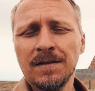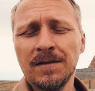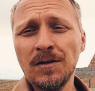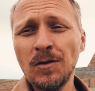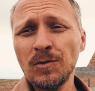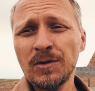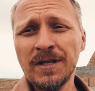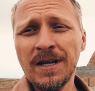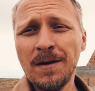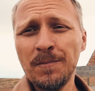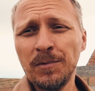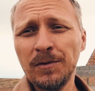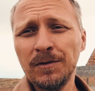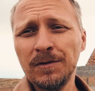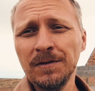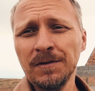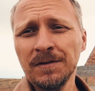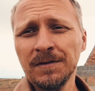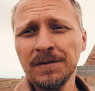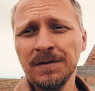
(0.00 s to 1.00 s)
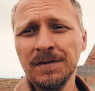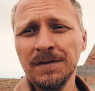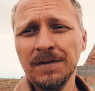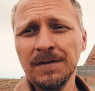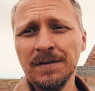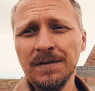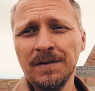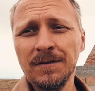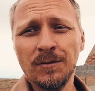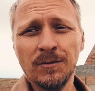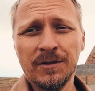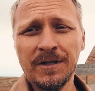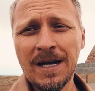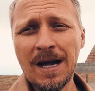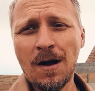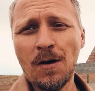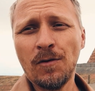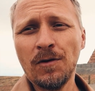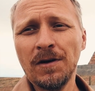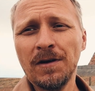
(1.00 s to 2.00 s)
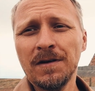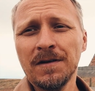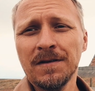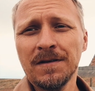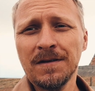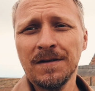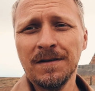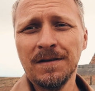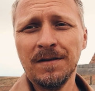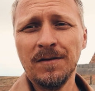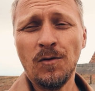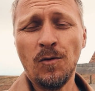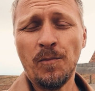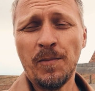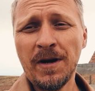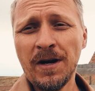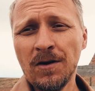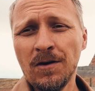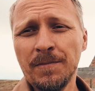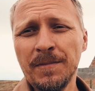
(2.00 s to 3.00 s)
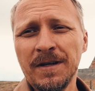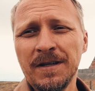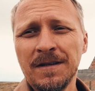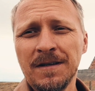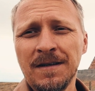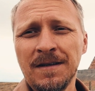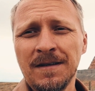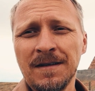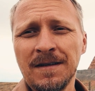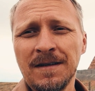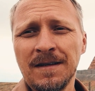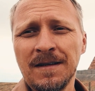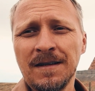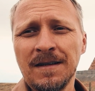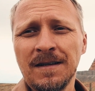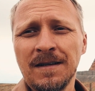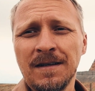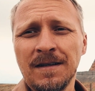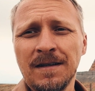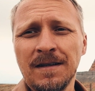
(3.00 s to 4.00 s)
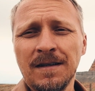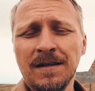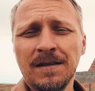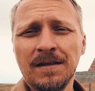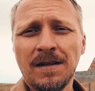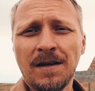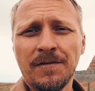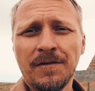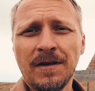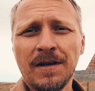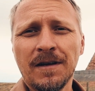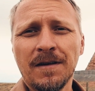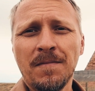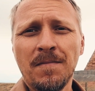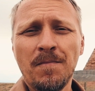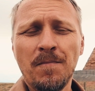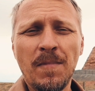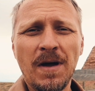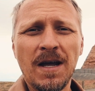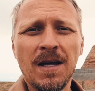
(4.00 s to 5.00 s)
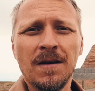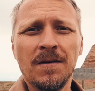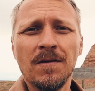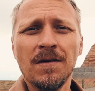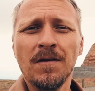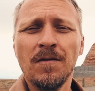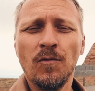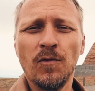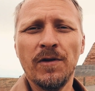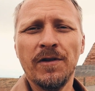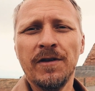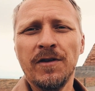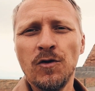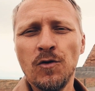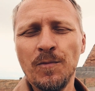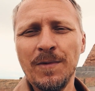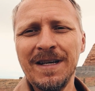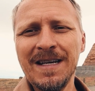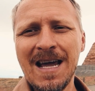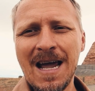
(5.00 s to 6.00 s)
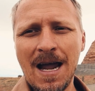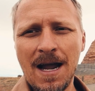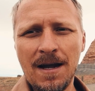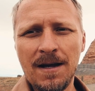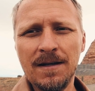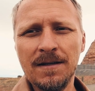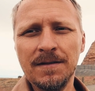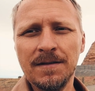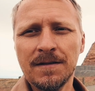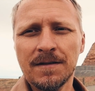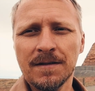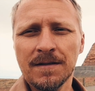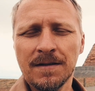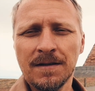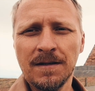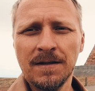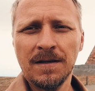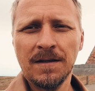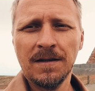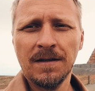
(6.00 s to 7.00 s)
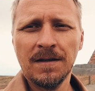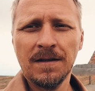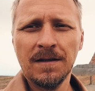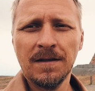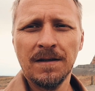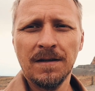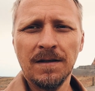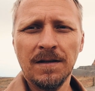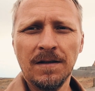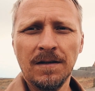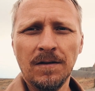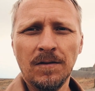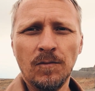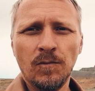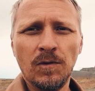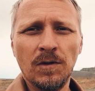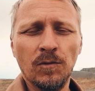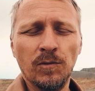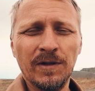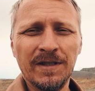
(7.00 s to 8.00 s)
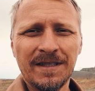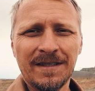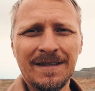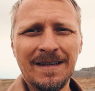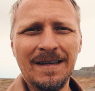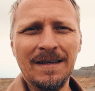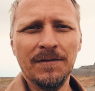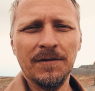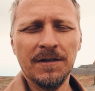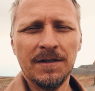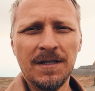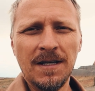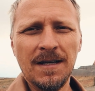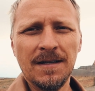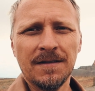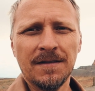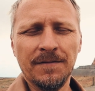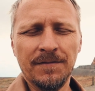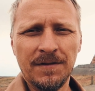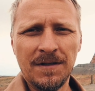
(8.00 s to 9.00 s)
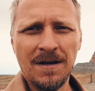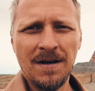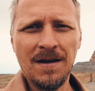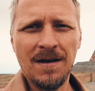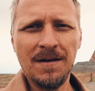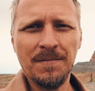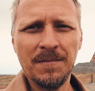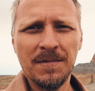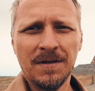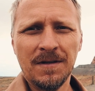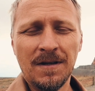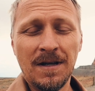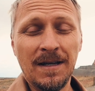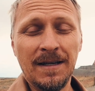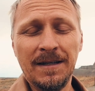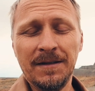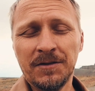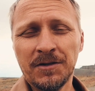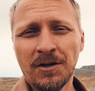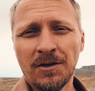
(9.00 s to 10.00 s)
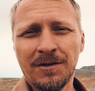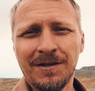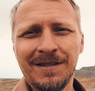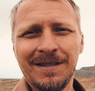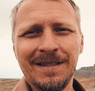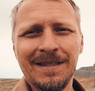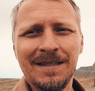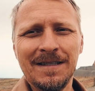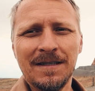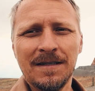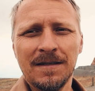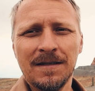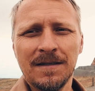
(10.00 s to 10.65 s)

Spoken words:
no temple, no tower, no pyramid, nothing made with human hands will withstand the test of time and eternity.